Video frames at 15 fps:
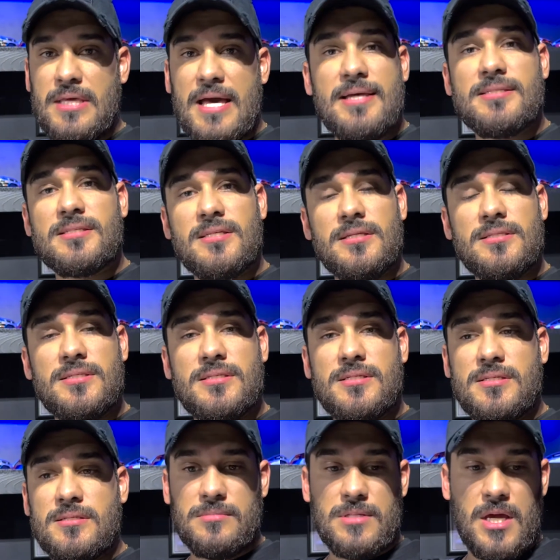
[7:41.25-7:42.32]

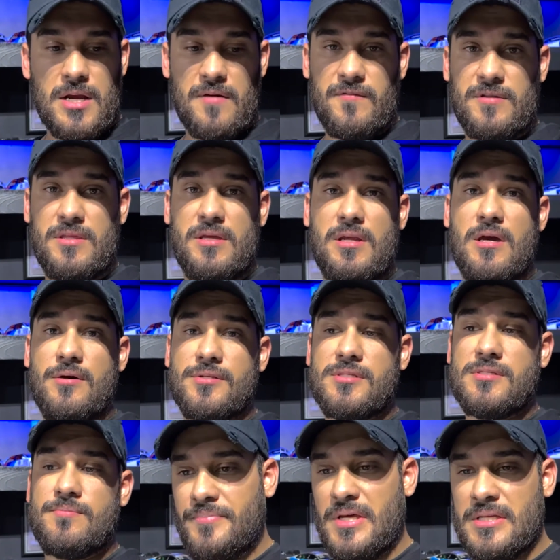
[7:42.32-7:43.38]
gaskets and everything
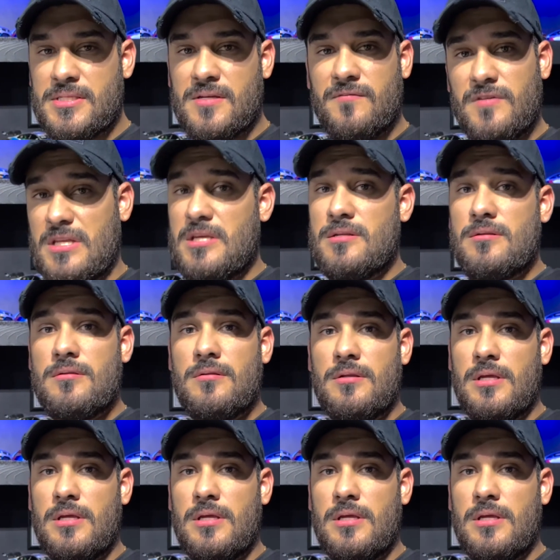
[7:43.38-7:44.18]
else. It's convenient.